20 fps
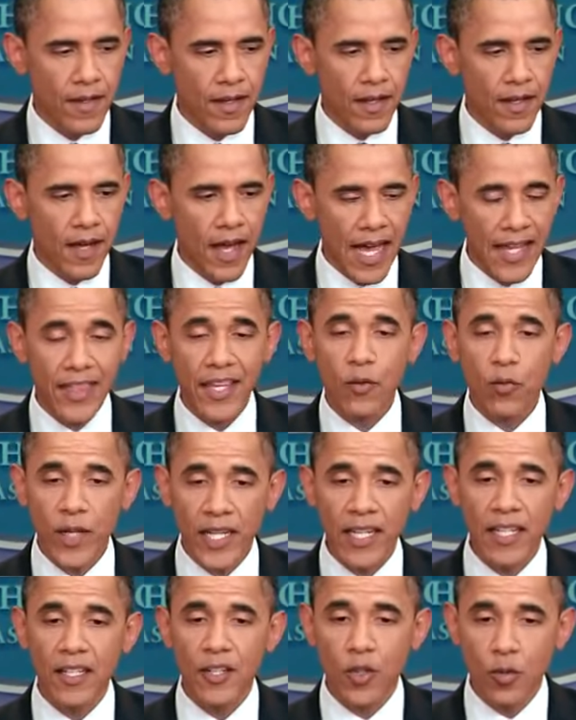I think we
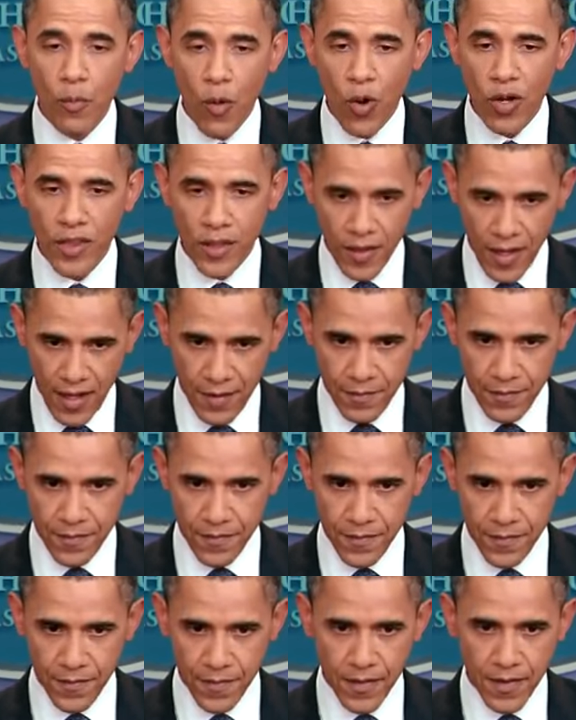need to do more than
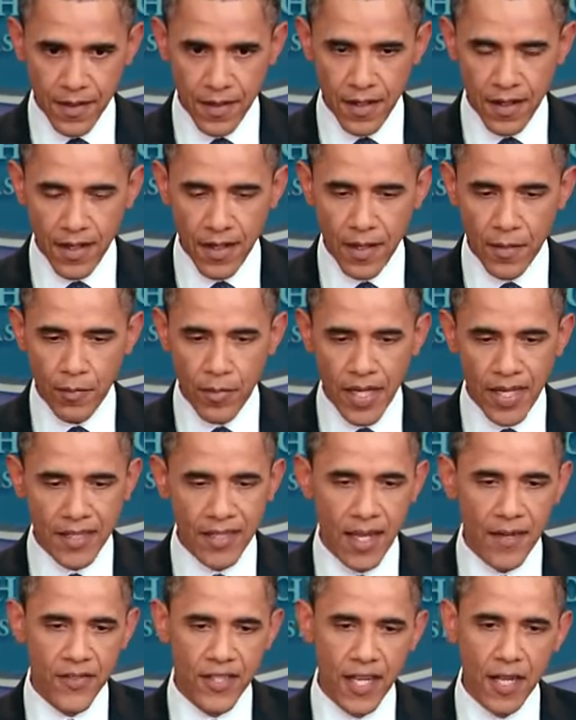that. But as
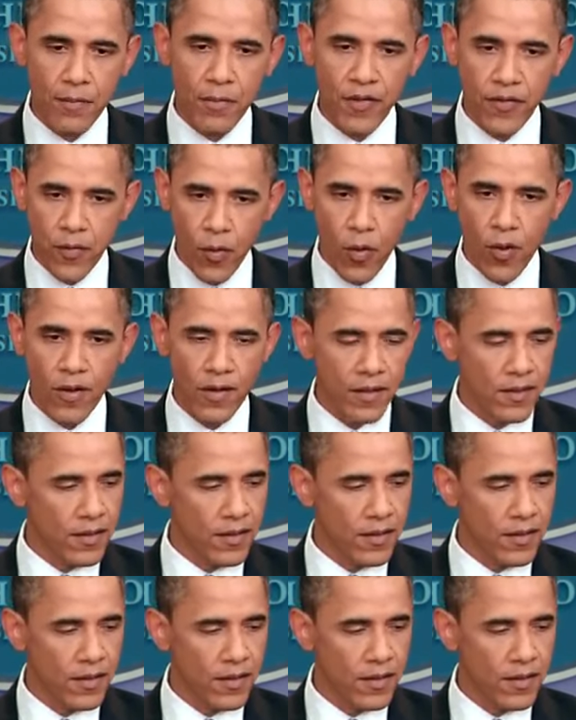I've said before,